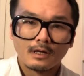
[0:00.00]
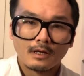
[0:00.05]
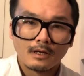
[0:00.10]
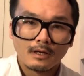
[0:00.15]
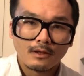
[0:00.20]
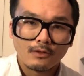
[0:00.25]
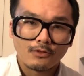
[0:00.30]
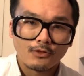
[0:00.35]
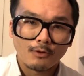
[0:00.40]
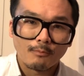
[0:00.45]

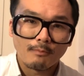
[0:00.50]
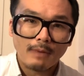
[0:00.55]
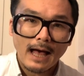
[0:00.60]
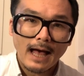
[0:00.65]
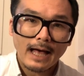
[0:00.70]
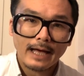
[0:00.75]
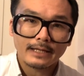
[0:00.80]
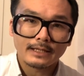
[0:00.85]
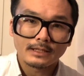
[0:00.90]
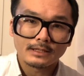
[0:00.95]
The
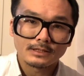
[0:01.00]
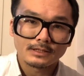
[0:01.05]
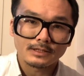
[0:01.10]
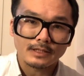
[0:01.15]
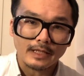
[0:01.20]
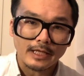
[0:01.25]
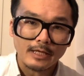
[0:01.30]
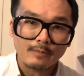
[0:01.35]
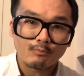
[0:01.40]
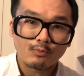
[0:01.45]
Bad
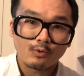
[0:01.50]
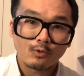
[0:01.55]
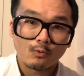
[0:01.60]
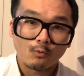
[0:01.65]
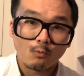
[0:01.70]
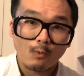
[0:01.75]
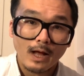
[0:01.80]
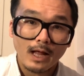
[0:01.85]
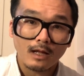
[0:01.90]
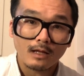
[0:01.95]
Sleep
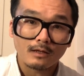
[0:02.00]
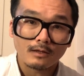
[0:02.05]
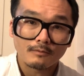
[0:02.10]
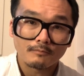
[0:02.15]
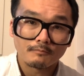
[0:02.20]
Well.